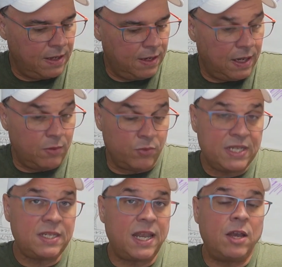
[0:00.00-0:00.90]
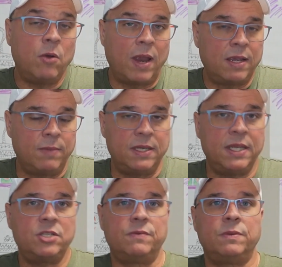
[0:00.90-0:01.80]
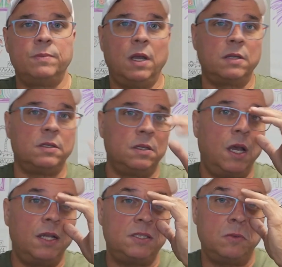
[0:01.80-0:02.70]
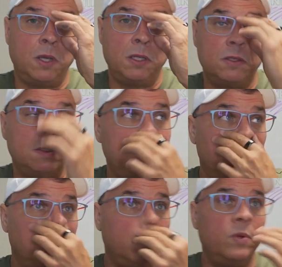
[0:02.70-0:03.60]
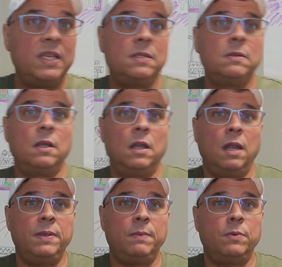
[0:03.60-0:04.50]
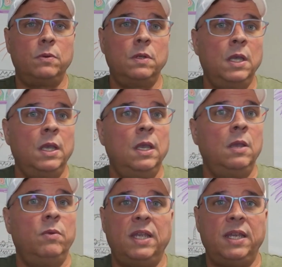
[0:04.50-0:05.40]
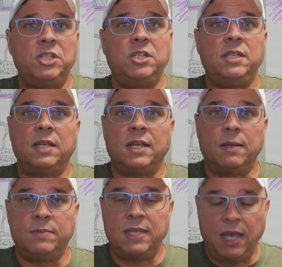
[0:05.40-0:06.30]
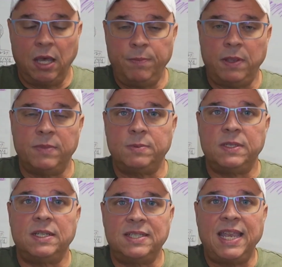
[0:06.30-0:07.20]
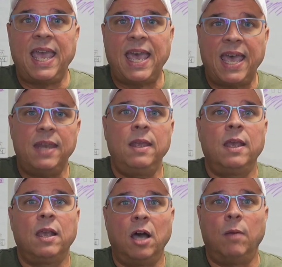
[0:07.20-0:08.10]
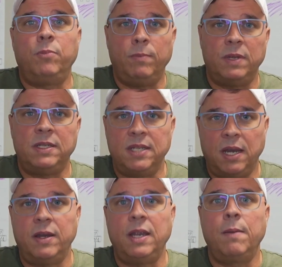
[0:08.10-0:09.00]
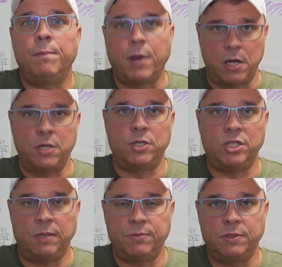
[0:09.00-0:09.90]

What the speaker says: and a recommendation from Dr. Dotson, whether, the reason a lot of people with ADHD didn't come to help him is because they had complementary partnerships.